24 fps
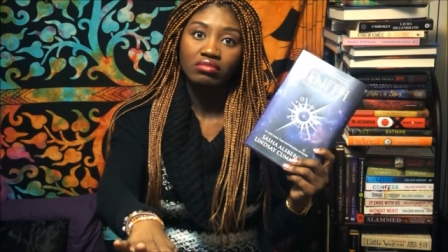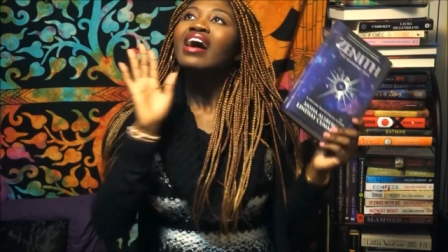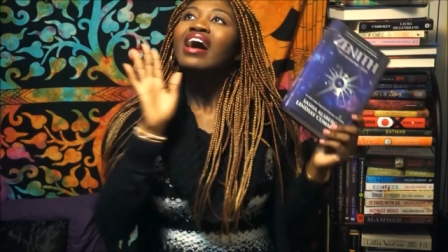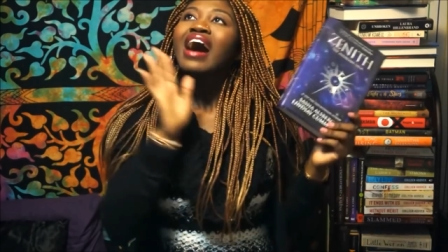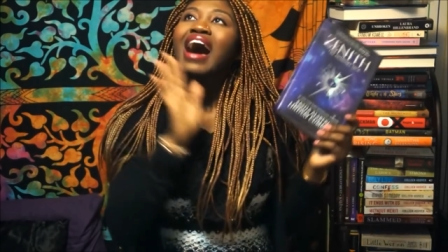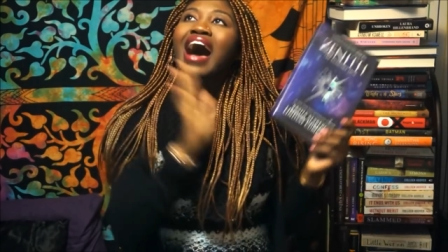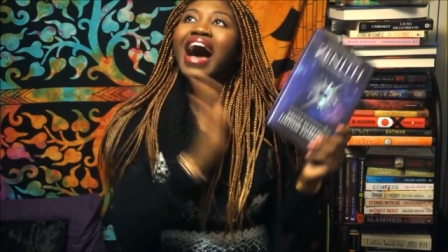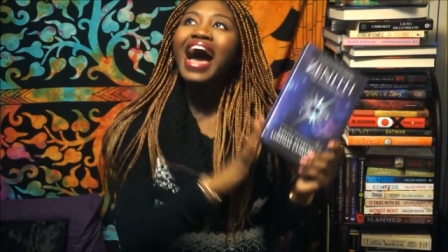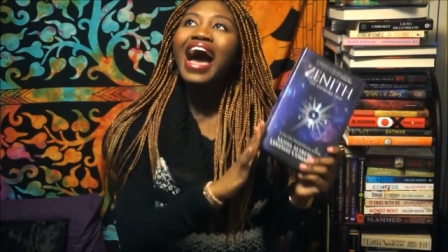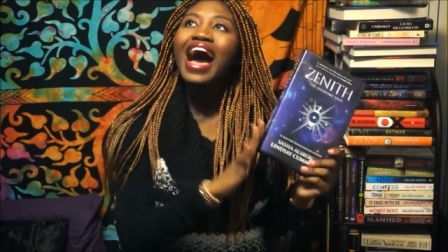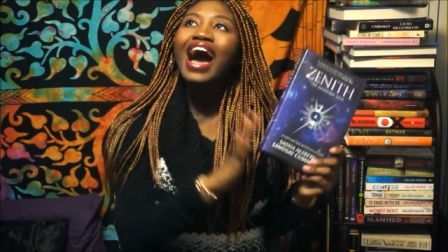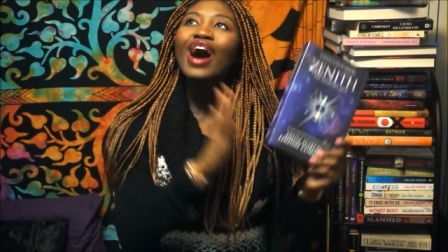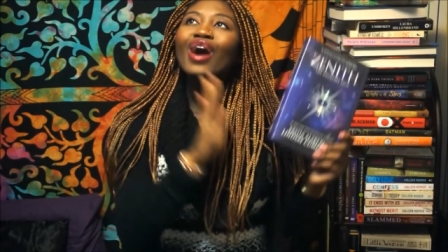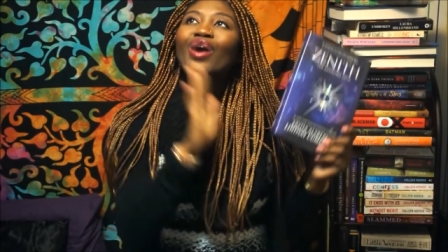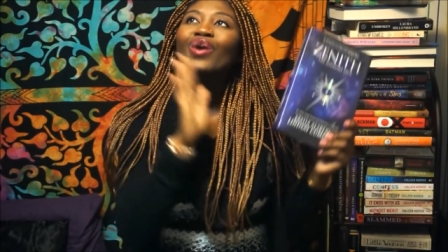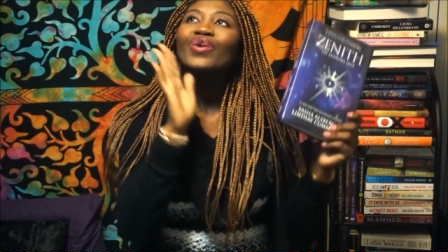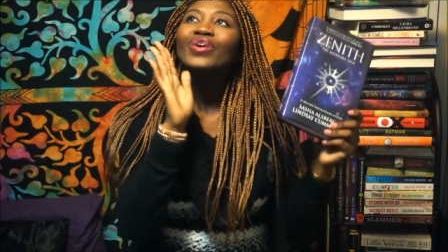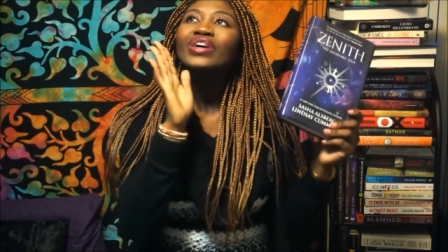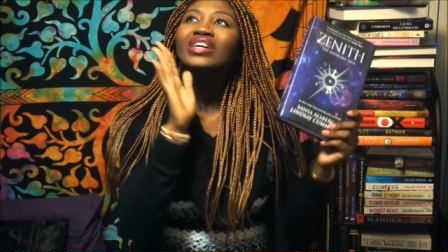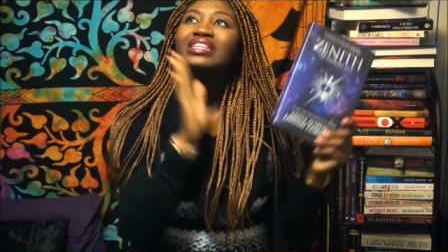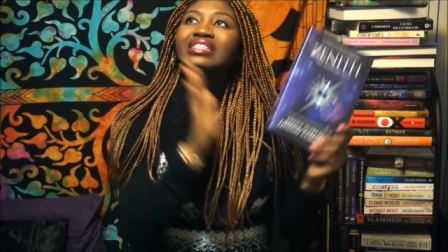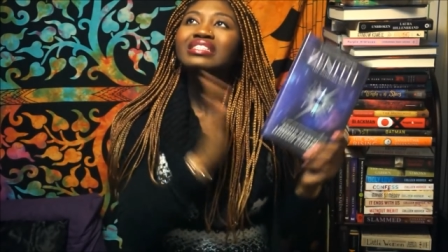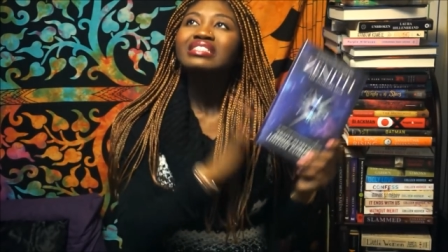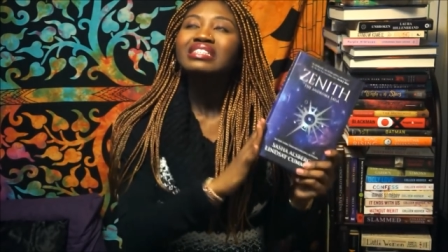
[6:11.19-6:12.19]

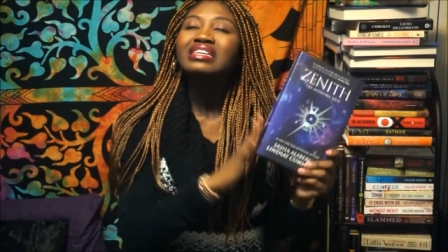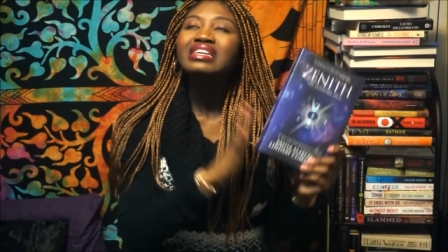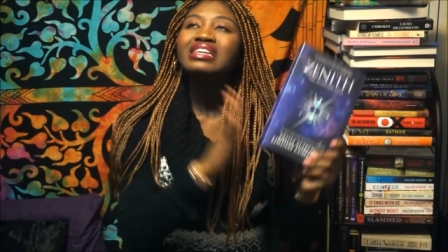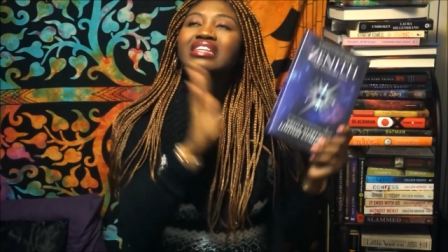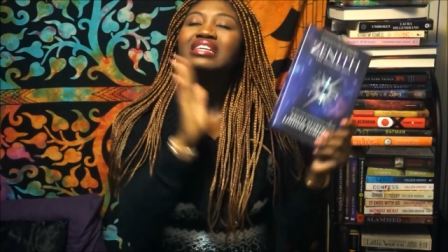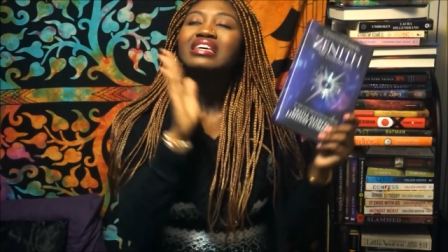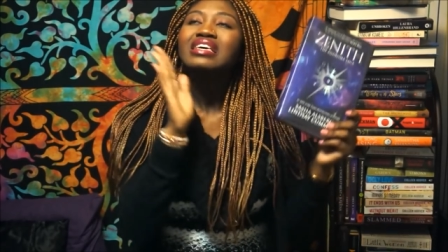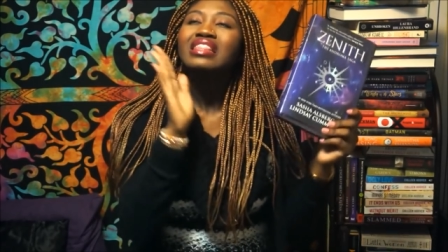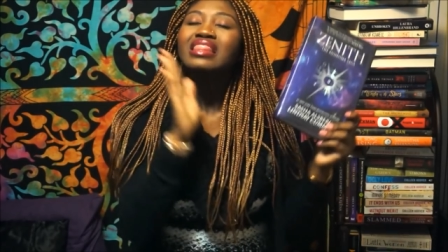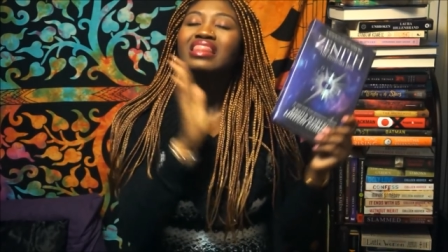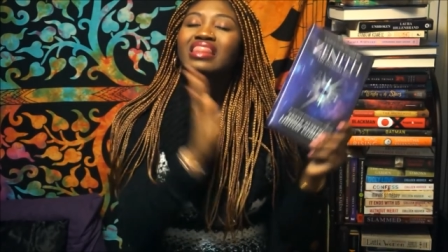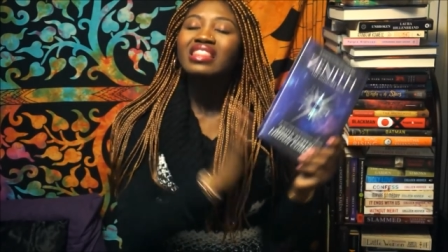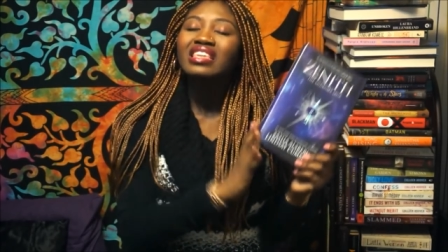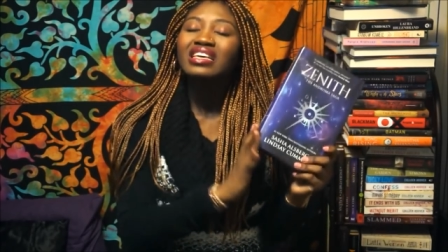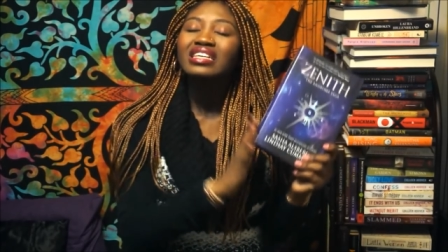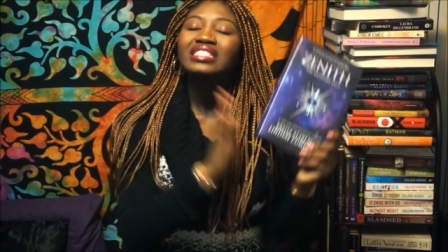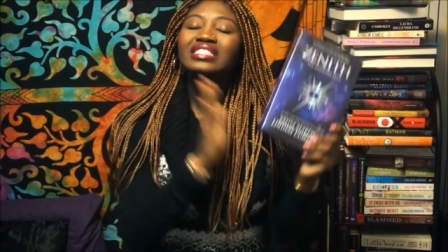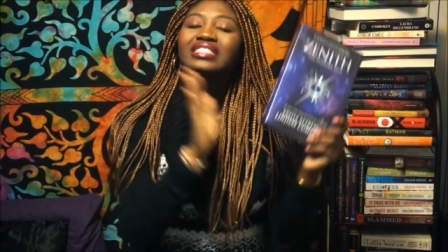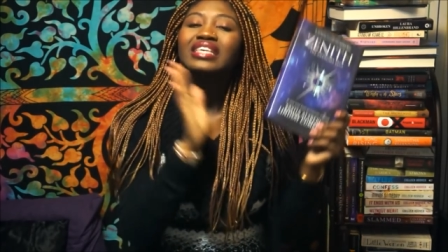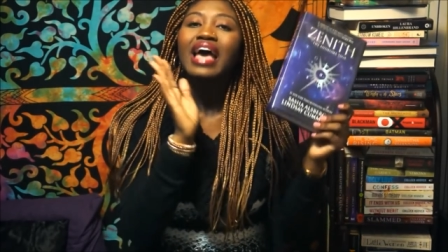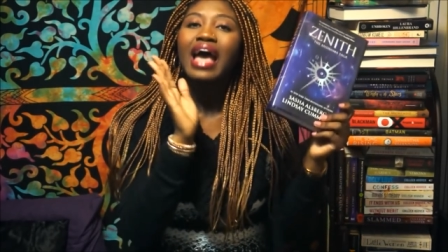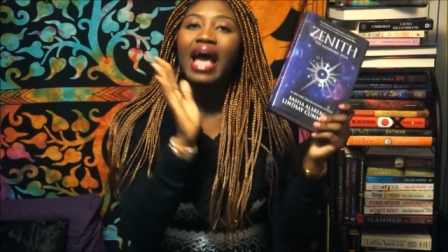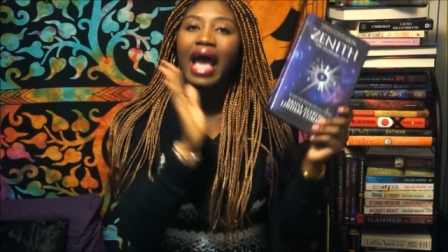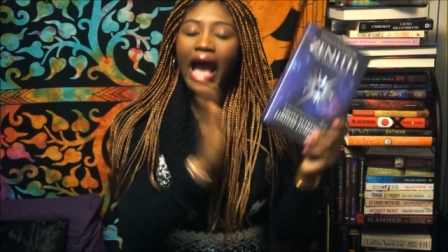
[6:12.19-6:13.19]
How did this
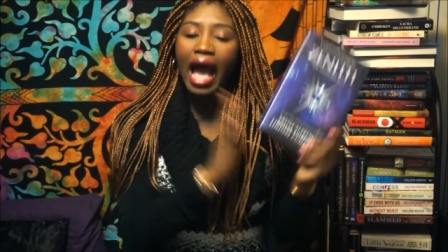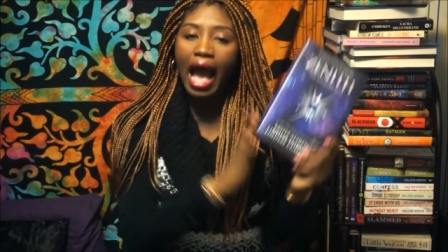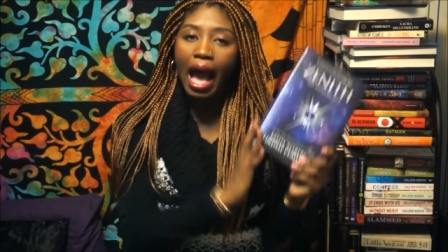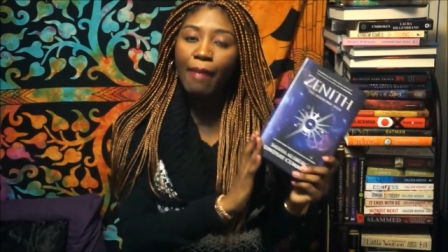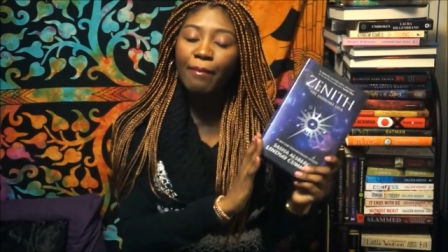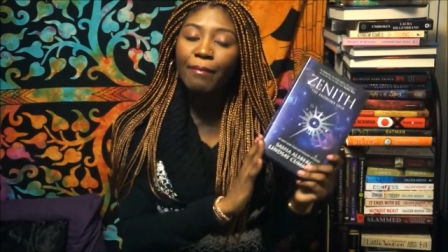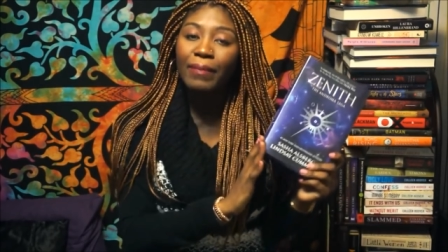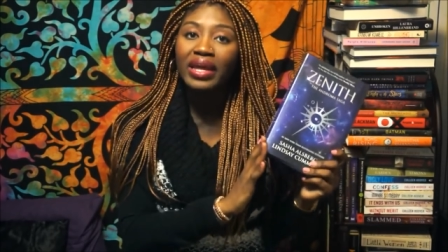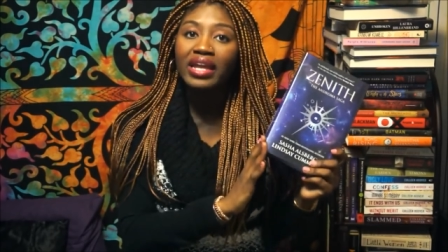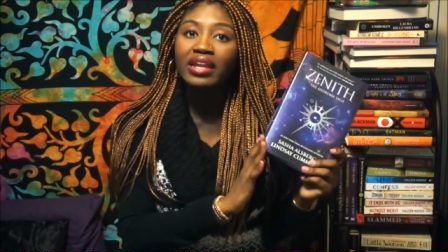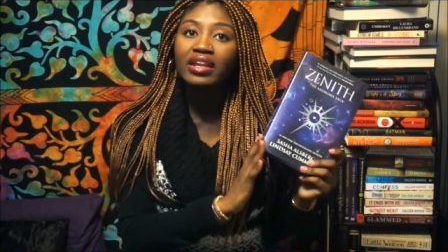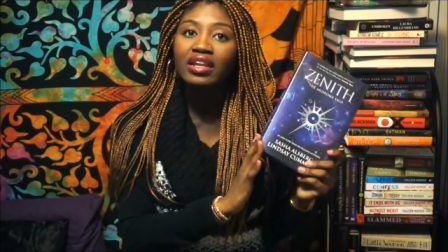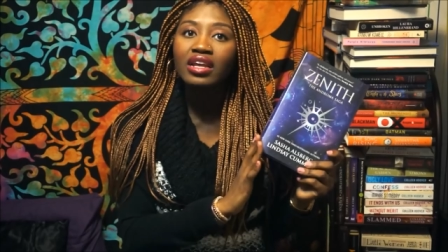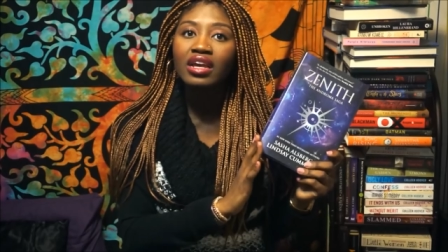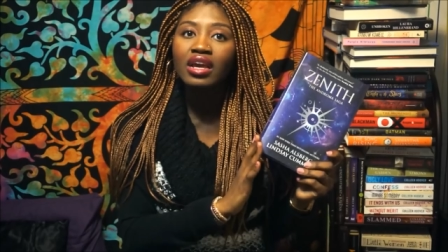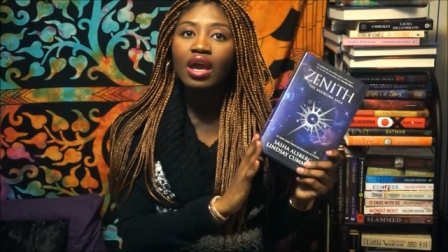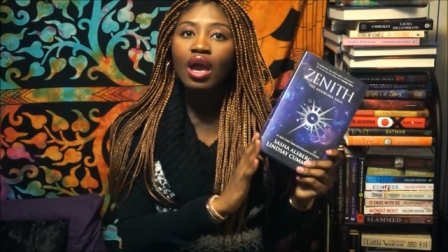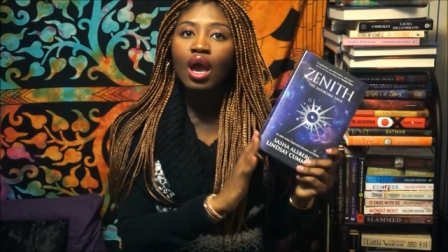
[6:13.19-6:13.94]
happen